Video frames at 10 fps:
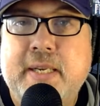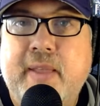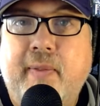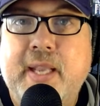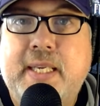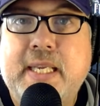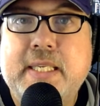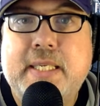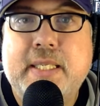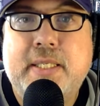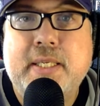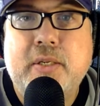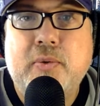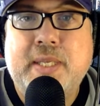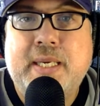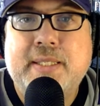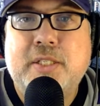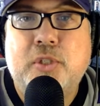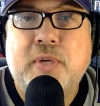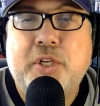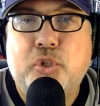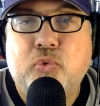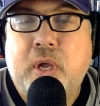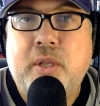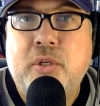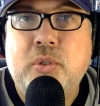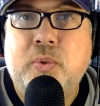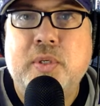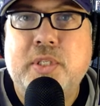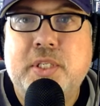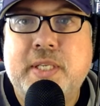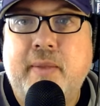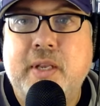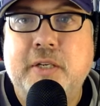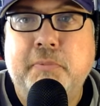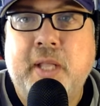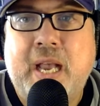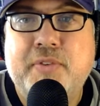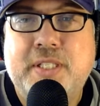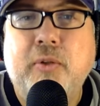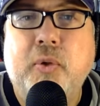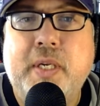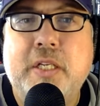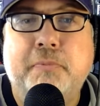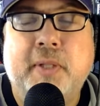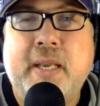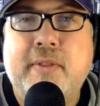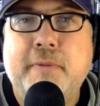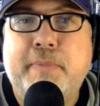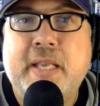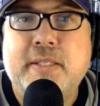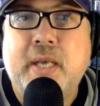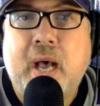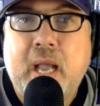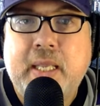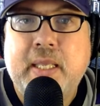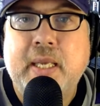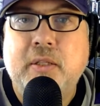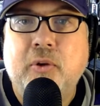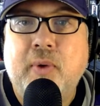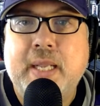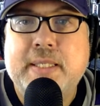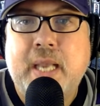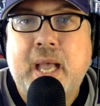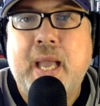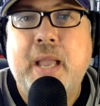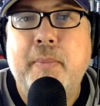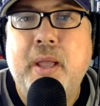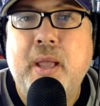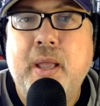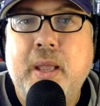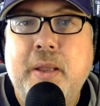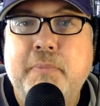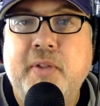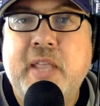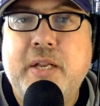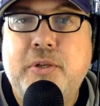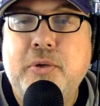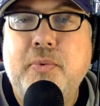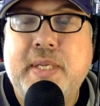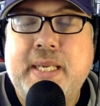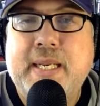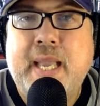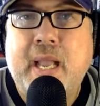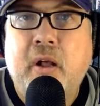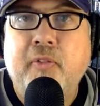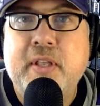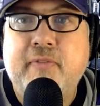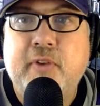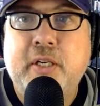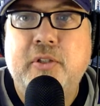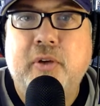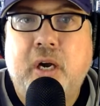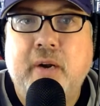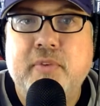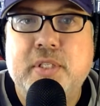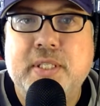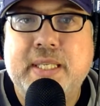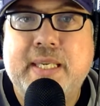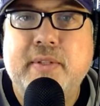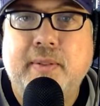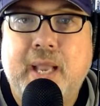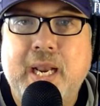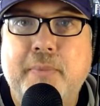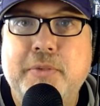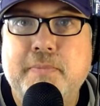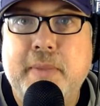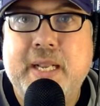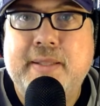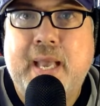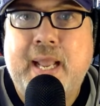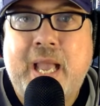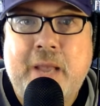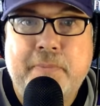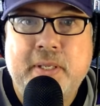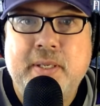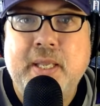The LA Kings continue that stretch run towards the Stanley Cup playoffs, still looking to play their best hockey at the right time, but they do need a healthy Viktor Arvidsson in the lineup to make that happen.